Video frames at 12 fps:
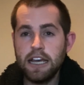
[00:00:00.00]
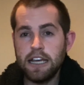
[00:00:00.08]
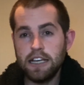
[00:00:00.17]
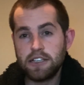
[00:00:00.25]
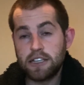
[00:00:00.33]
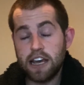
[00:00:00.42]

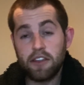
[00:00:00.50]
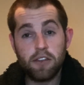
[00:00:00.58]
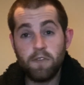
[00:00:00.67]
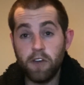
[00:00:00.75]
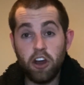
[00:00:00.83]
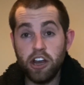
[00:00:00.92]
is at the
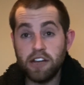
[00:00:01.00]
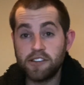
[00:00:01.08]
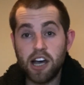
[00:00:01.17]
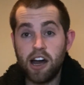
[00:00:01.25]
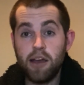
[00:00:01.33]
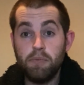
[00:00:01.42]
very
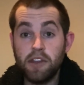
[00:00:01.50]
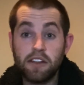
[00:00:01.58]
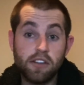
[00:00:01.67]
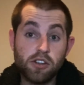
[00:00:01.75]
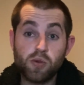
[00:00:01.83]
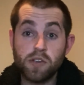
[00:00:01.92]
time
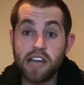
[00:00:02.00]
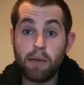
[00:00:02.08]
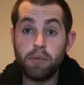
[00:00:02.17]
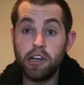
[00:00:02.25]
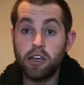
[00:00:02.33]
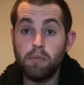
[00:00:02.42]
that this was
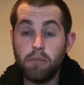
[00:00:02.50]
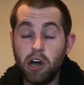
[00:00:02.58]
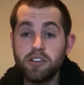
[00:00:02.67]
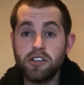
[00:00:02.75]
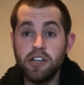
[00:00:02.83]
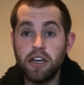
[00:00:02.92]
happening in
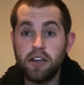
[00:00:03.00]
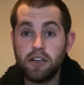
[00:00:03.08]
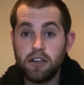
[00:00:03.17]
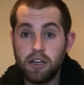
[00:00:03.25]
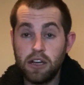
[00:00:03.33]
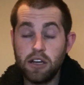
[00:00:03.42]
Bosnia,
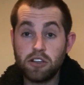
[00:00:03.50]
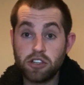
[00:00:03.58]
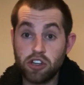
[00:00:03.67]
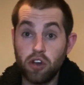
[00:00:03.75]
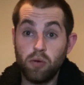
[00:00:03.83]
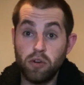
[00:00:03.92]

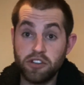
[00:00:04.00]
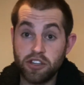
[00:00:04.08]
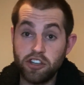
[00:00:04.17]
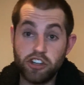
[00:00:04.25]
so was the